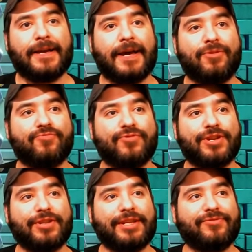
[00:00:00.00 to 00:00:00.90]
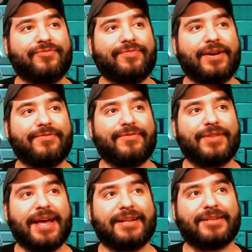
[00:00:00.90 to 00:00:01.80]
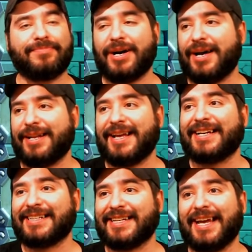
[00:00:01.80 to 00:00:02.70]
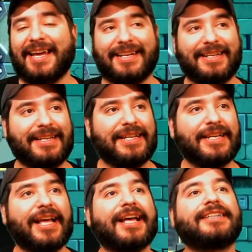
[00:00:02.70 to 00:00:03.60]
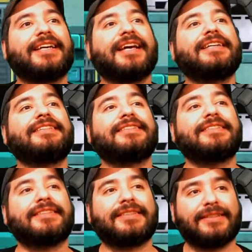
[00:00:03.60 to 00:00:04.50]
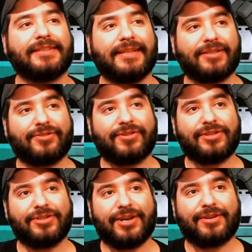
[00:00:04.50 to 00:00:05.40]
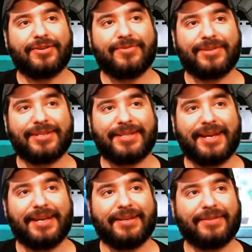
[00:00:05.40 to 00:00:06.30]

I really fell for that spot again. Again, as Chris Jericho would say.